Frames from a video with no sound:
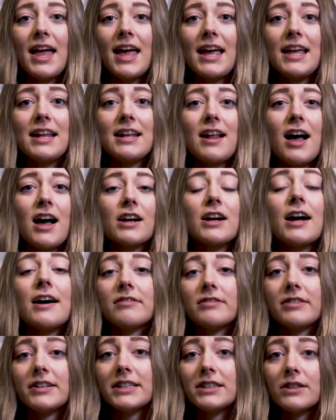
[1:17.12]
and not
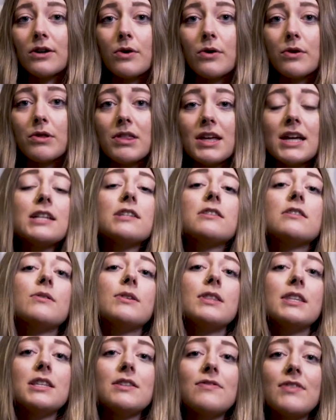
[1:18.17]
covering the whole thing. So
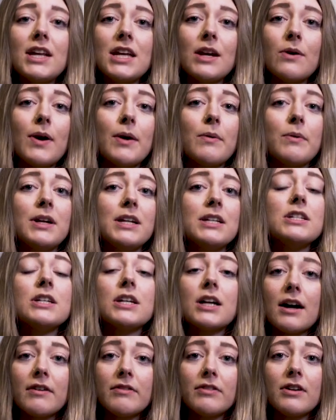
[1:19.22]
in this video I wanted to
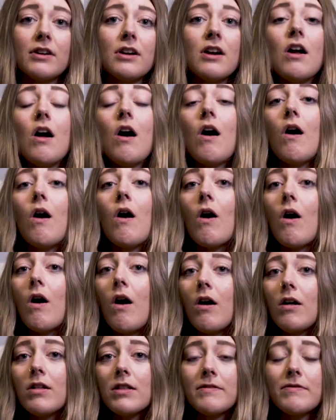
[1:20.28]
cover
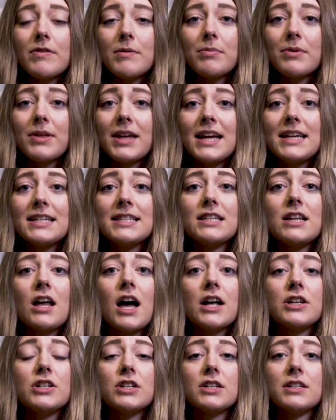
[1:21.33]
all of the place,
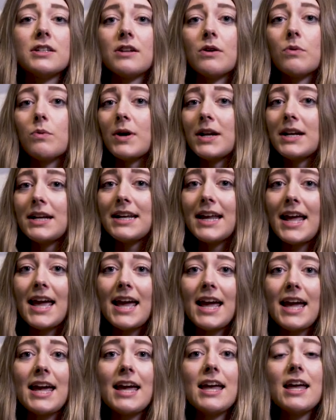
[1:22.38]
not just a
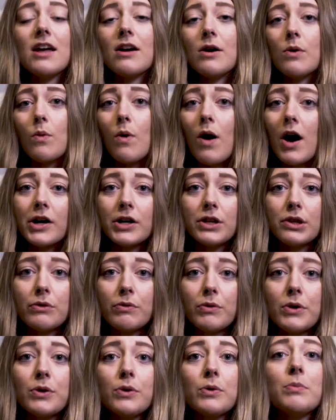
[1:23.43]
one-day walk
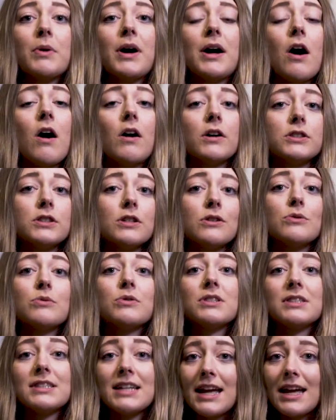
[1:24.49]
through, but also
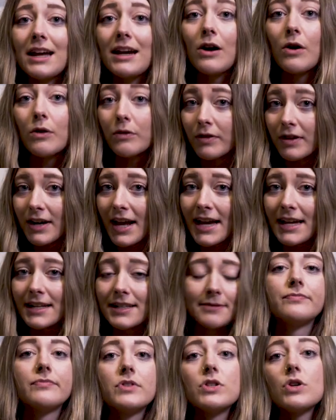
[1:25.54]
staying
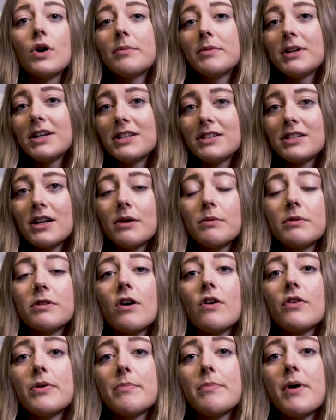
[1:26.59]
overnight. So I'm going to start with
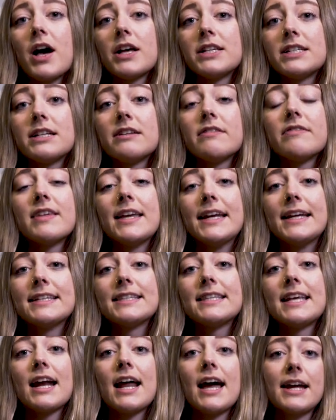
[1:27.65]
all the positive
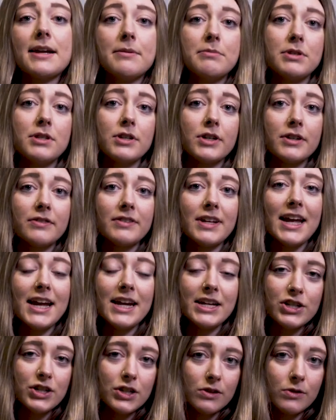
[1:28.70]
things that I observed at
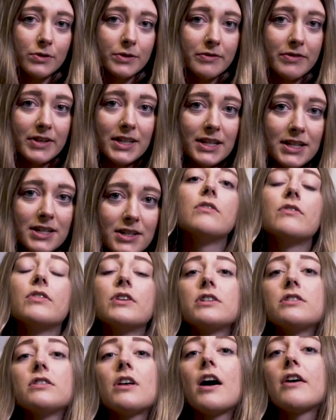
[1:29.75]
Ancient Lore Village.
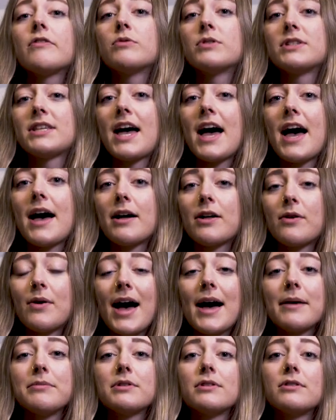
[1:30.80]
First off was how
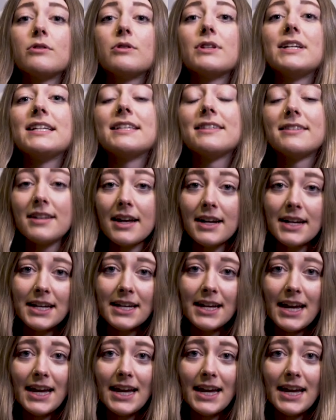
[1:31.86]
absolutely stunning